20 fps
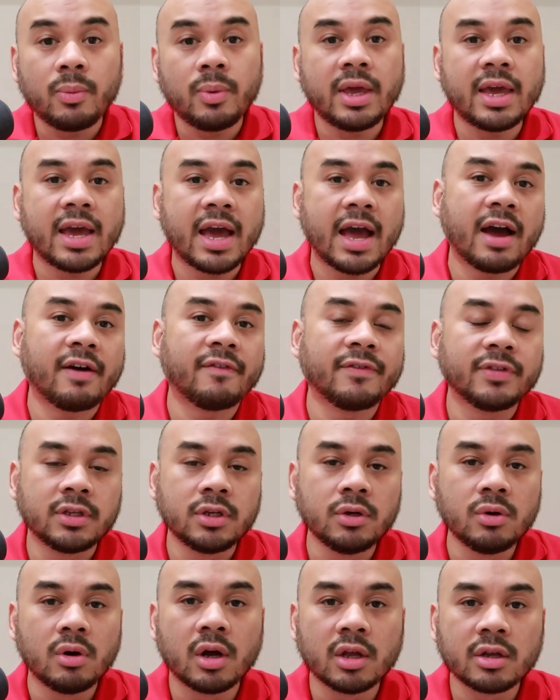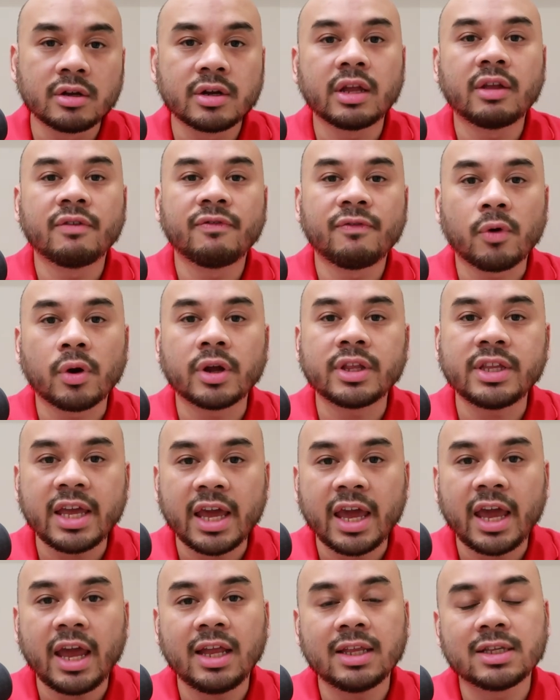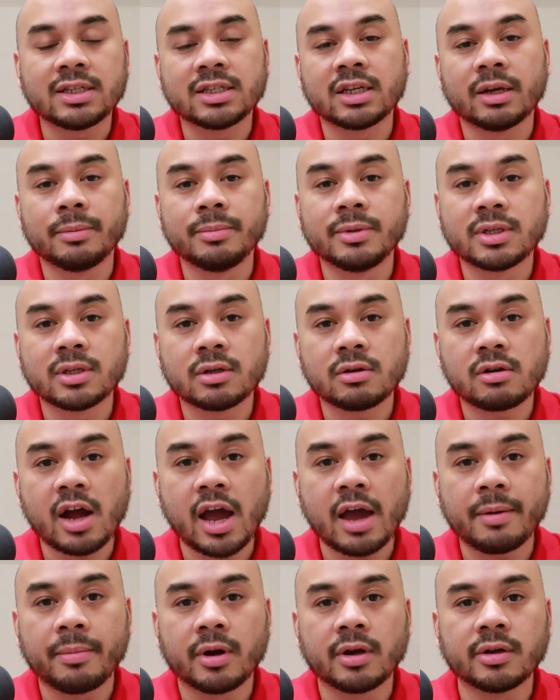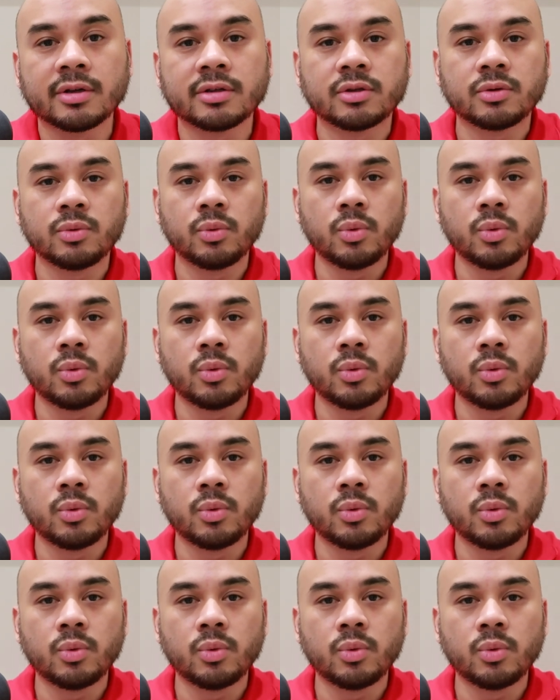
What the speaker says: we have 248 subscribers.